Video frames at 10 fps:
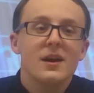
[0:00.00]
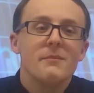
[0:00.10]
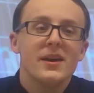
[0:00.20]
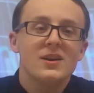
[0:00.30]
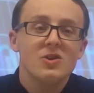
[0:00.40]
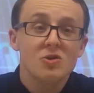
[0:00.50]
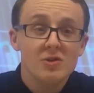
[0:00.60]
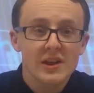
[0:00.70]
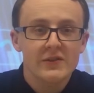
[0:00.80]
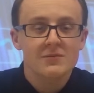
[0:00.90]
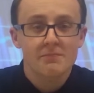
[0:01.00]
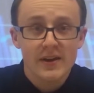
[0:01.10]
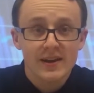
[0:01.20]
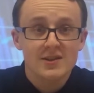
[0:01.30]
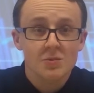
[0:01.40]
making Unilever's
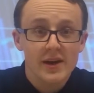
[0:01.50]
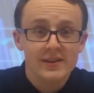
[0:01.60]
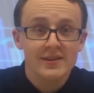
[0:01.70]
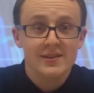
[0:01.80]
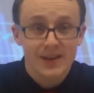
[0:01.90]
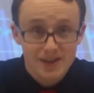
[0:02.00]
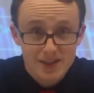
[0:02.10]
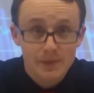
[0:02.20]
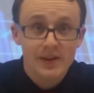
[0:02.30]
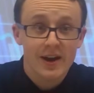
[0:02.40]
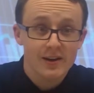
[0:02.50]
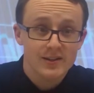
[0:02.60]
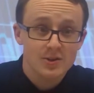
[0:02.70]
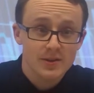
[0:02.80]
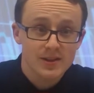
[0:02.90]
biggest weakness its
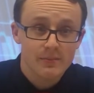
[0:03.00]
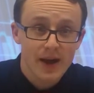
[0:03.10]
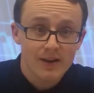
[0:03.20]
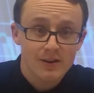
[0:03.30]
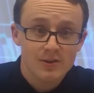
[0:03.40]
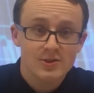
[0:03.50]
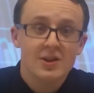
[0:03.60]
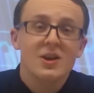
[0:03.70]
similarities to its competitors.